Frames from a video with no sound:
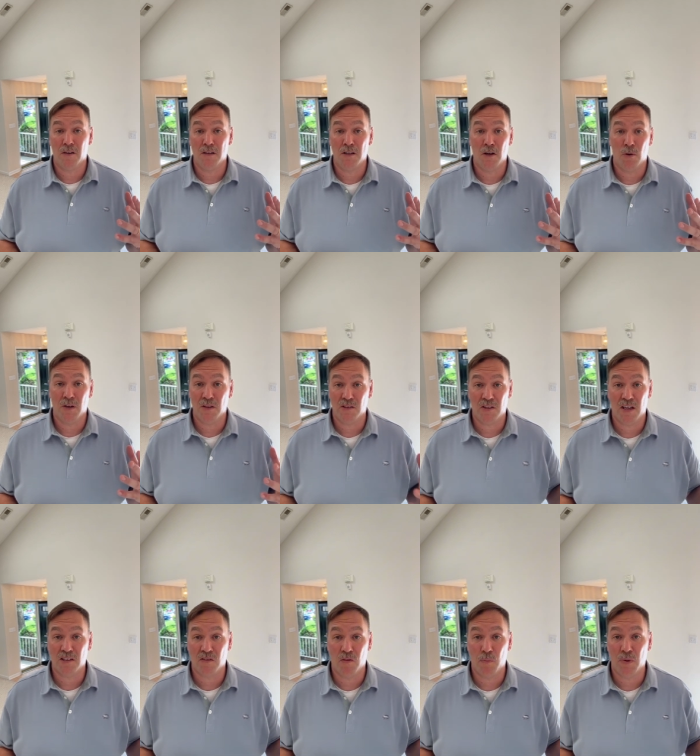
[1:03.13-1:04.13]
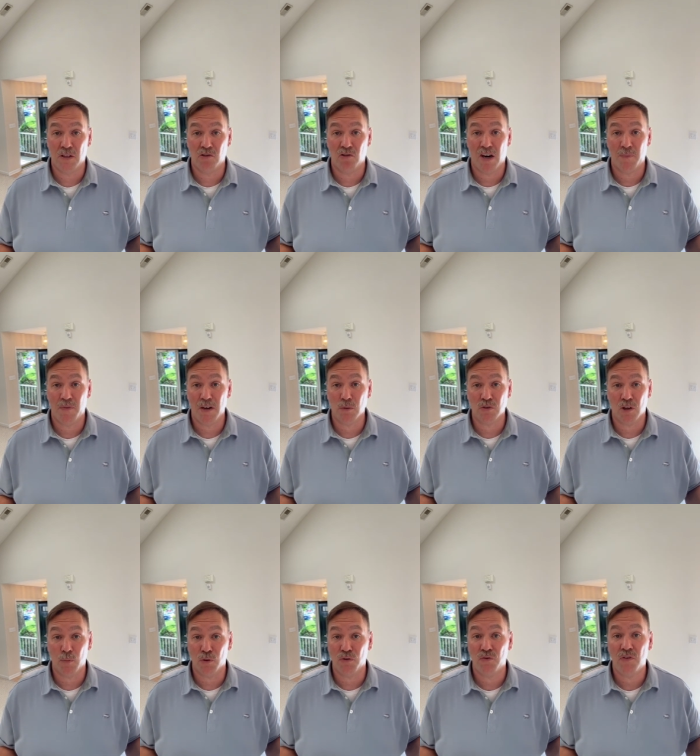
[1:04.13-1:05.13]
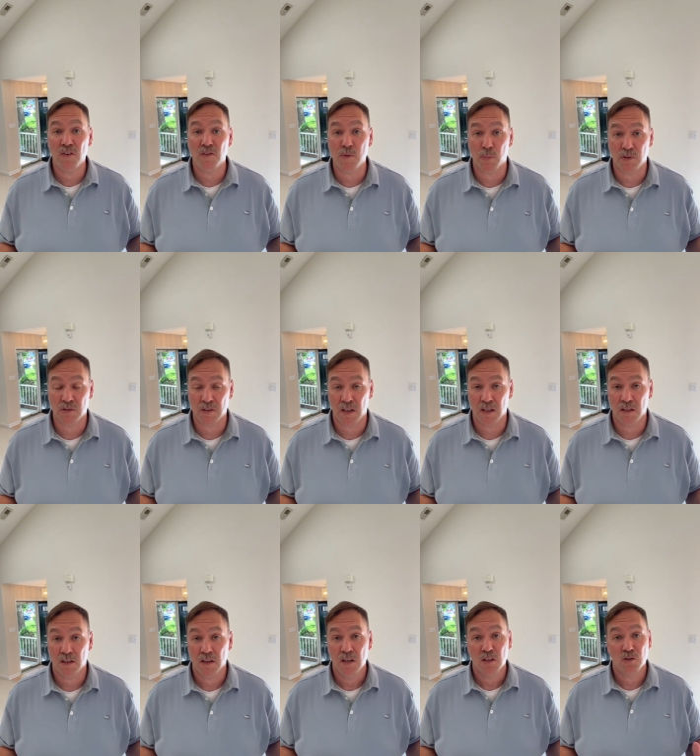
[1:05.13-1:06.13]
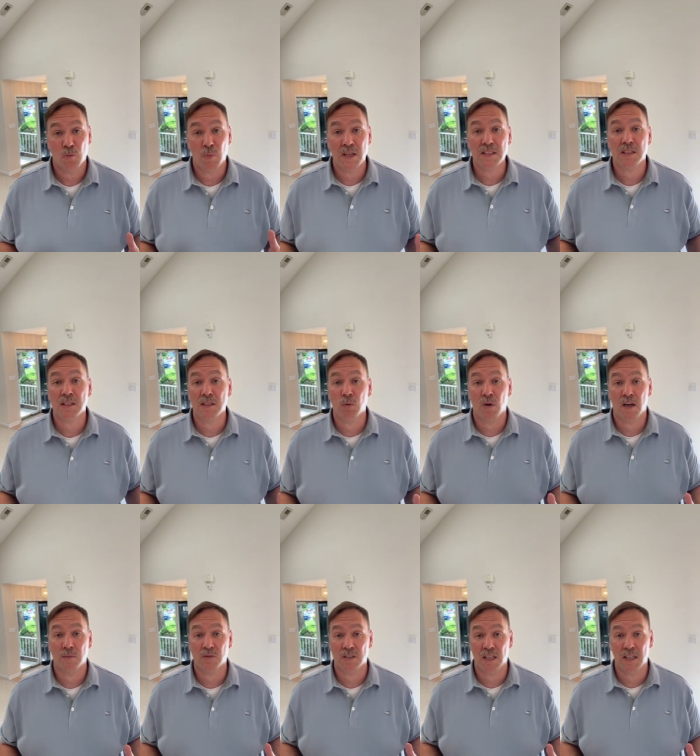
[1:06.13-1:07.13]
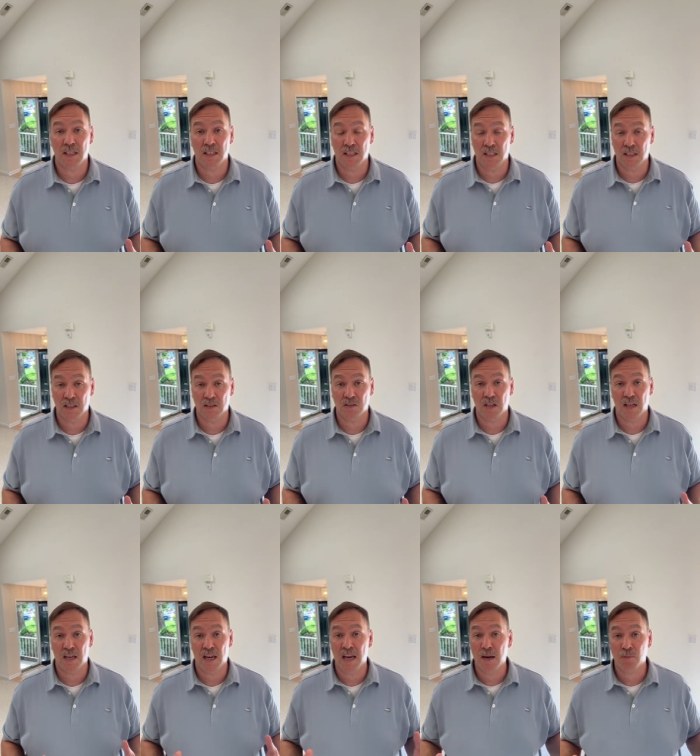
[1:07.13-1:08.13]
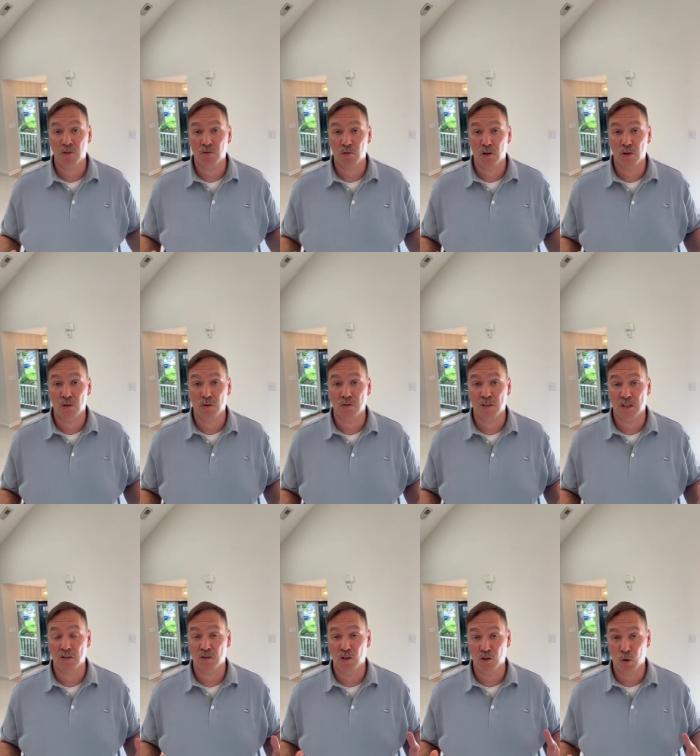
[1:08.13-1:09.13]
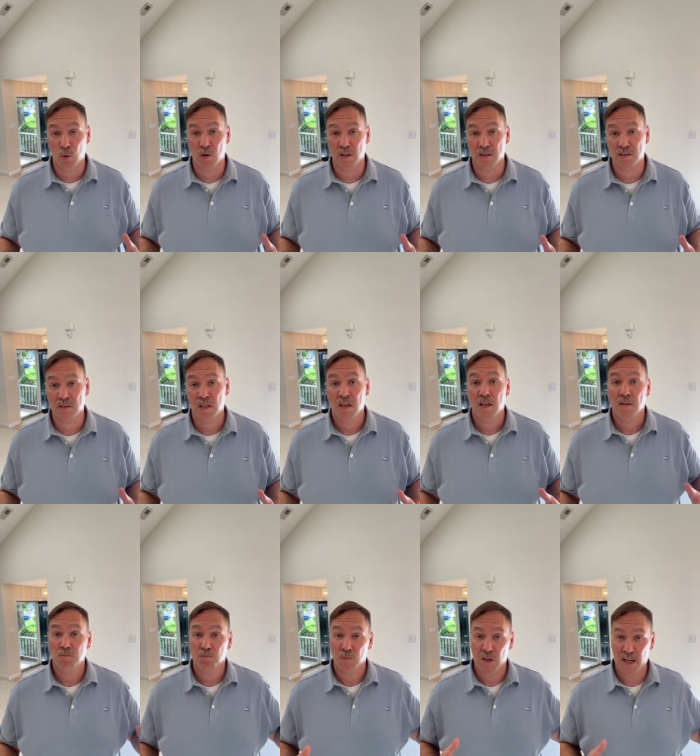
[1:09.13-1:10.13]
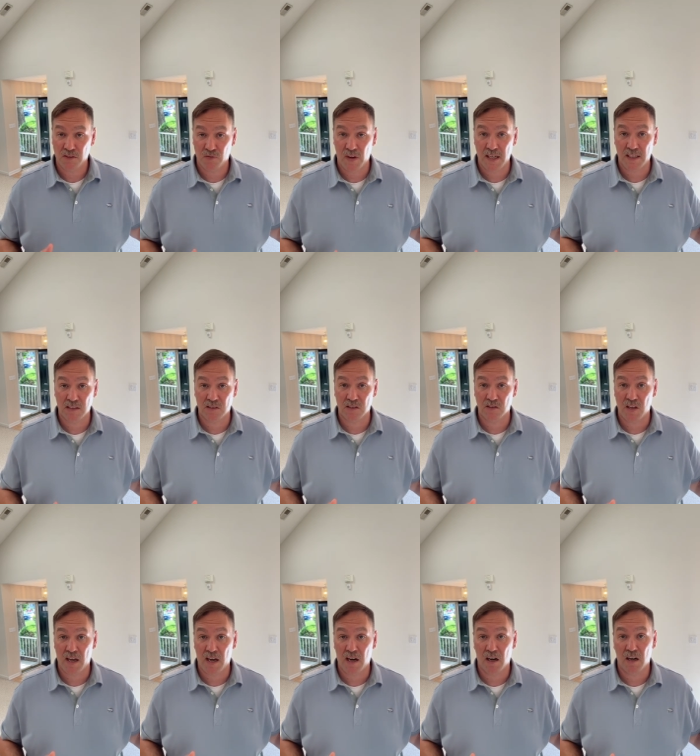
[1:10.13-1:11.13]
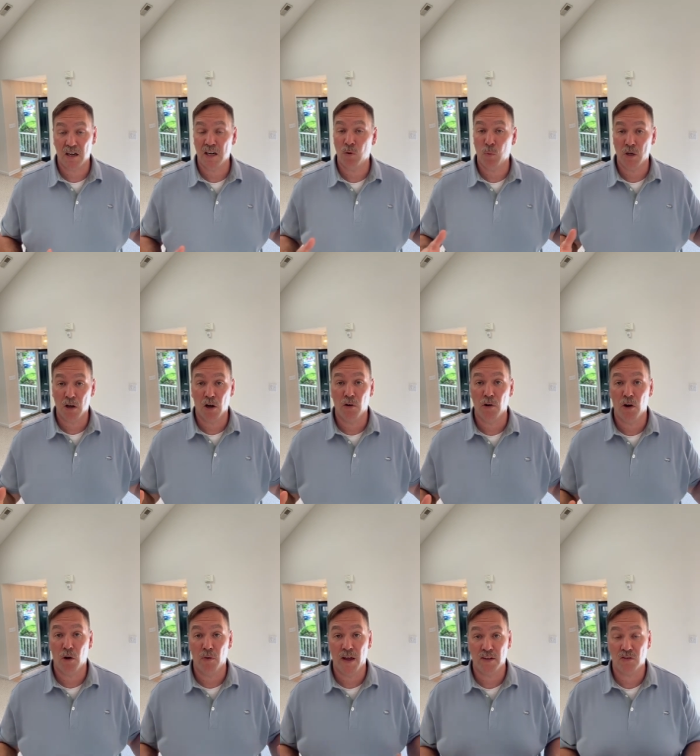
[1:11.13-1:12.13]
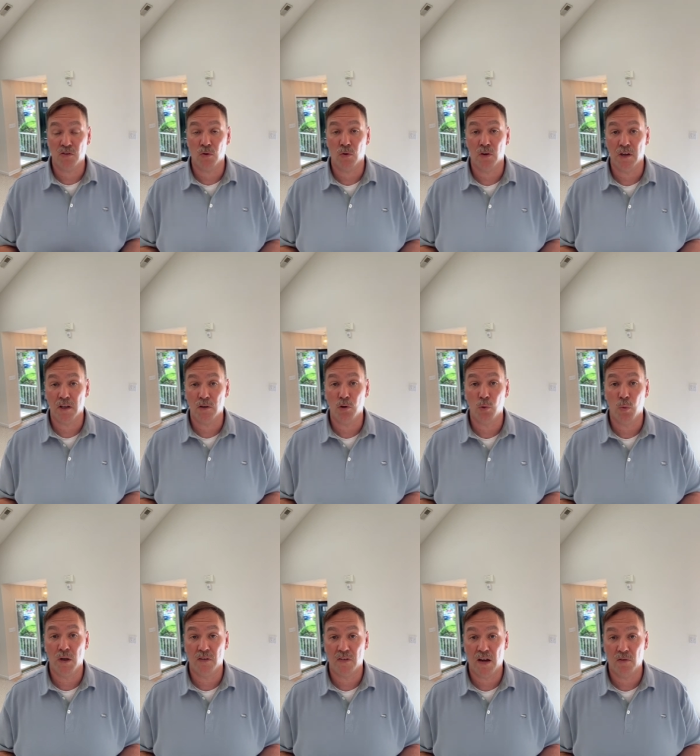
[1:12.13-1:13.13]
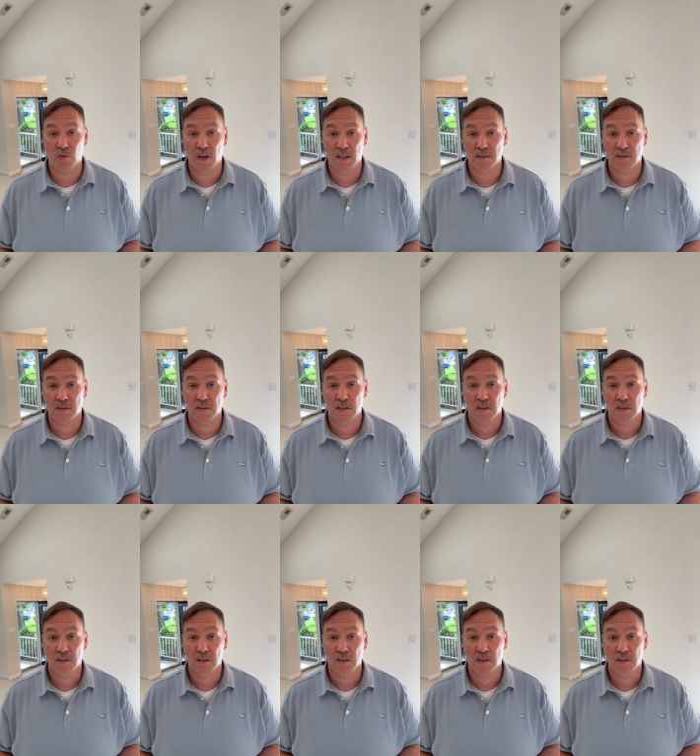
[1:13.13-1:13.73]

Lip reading: the chance of a big drop there was almost 50%. So basically what I'm saying is Hampton Roads is the tortoise, Las Vegas is the hare, and we all know that story and who wins that race.